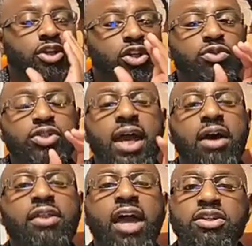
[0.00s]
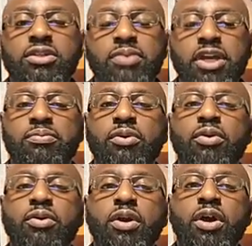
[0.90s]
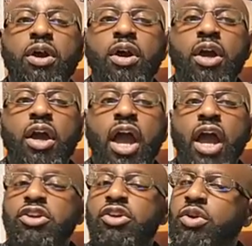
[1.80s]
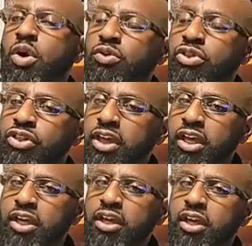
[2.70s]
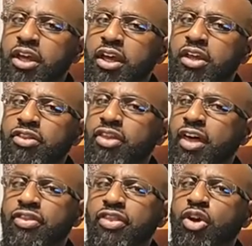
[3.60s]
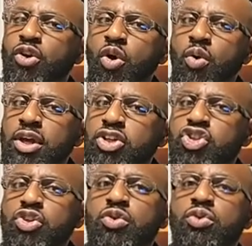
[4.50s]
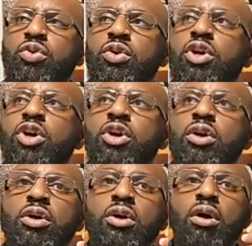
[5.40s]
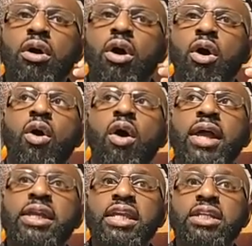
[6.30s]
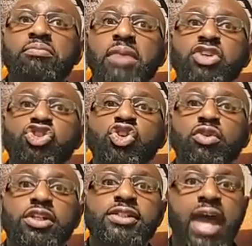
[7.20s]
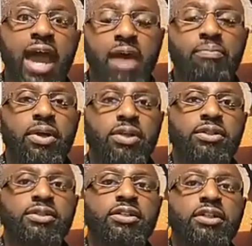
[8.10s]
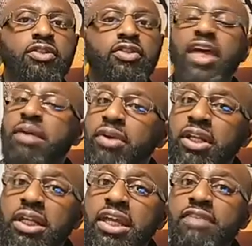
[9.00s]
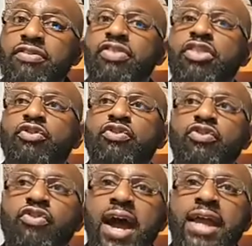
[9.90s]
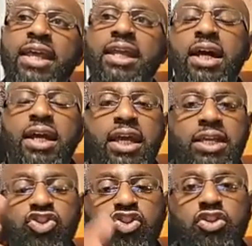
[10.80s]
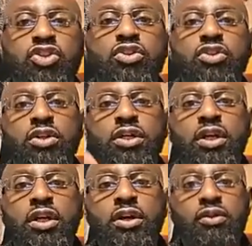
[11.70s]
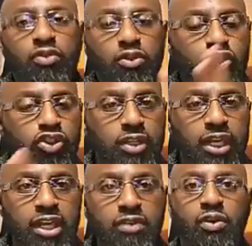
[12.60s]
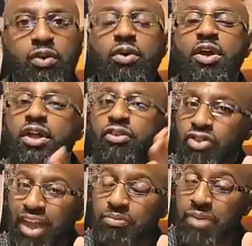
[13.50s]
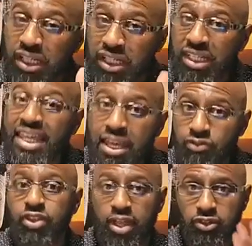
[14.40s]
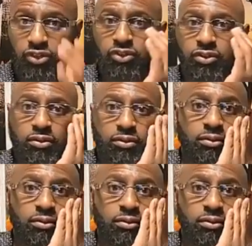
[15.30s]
You tell that to people and you don't think that they're going to, oh, I need to make sure this happens. They believe that they're fighting against good versus evil. They believe this.